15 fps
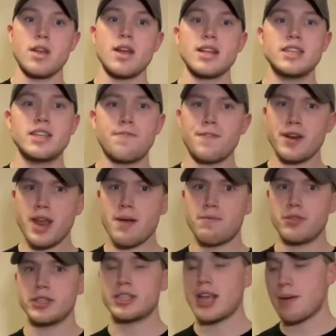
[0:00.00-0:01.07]
Different name for
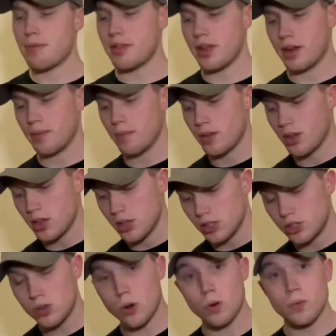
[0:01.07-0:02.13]
the same thing.
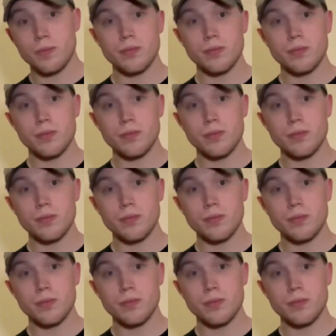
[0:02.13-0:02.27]
So